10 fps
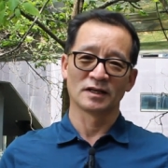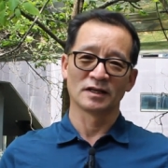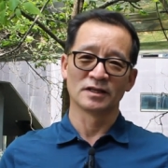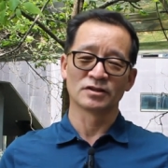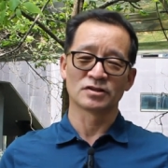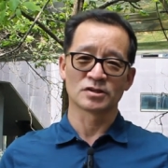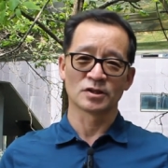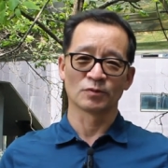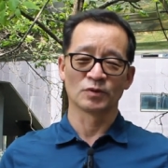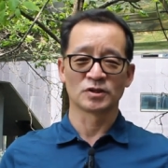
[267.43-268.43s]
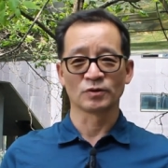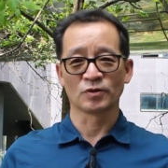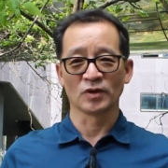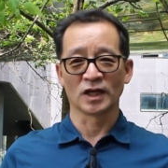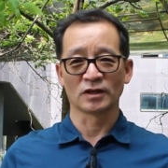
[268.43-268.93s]
interesting, which you
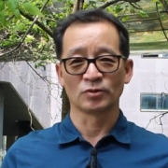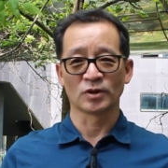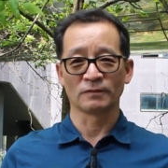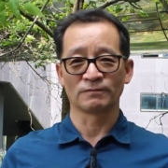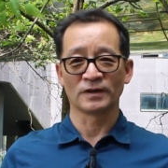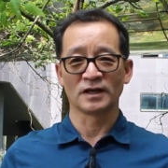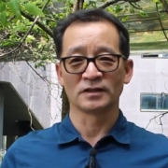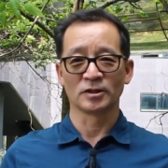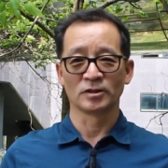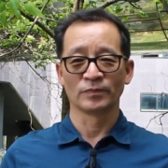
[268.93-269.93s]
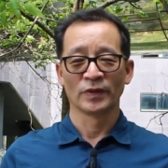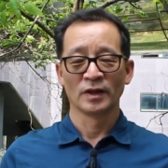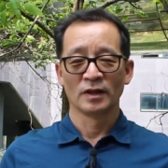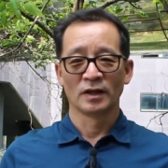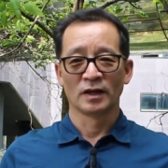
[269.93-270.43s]
you can find
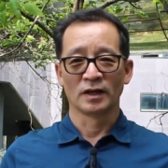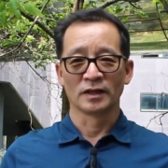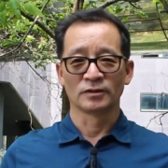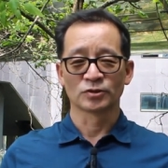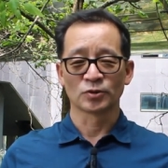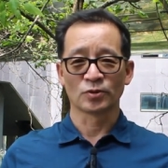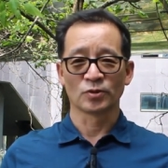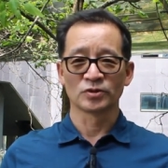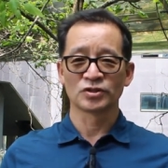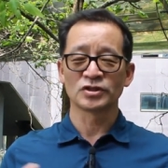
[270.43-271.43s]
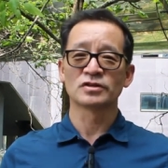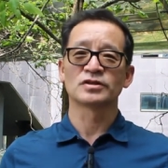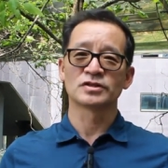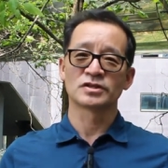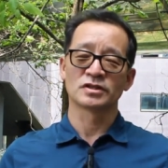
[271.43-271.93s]
in so-called
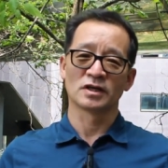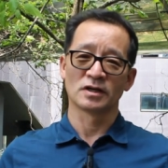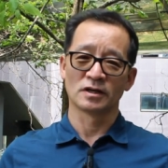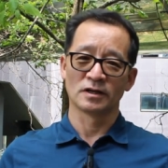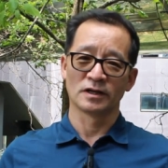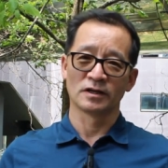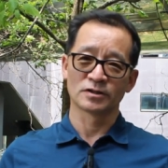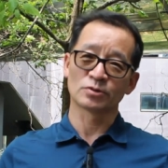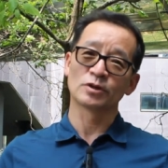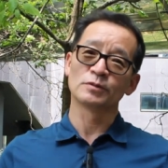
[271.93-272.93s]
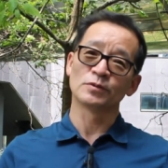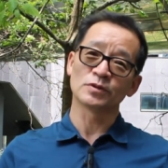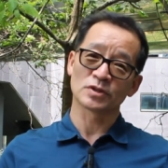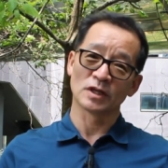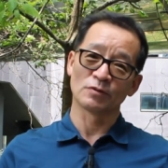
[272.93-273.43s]
children's
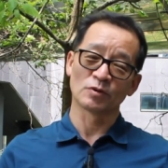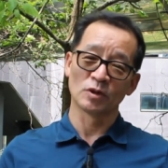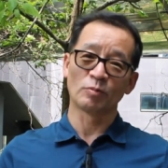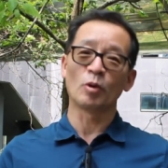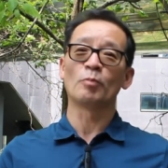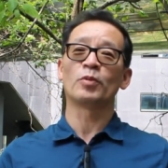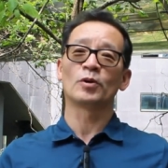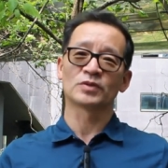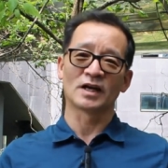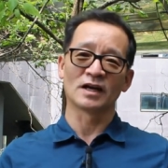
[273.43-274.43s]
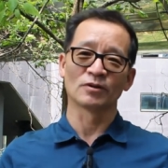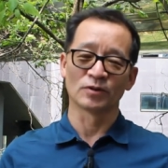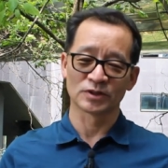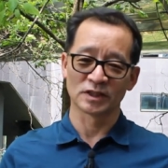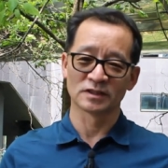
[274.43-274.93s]
storybooks, like we call it pom-pom
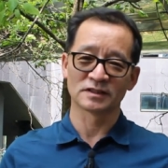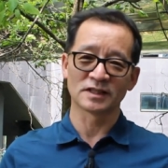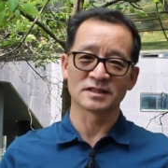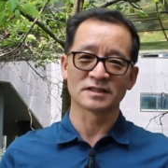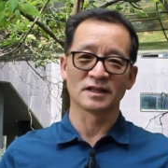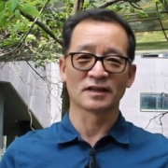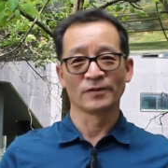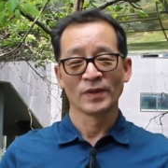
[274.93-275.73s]
dialogues. In a sense, like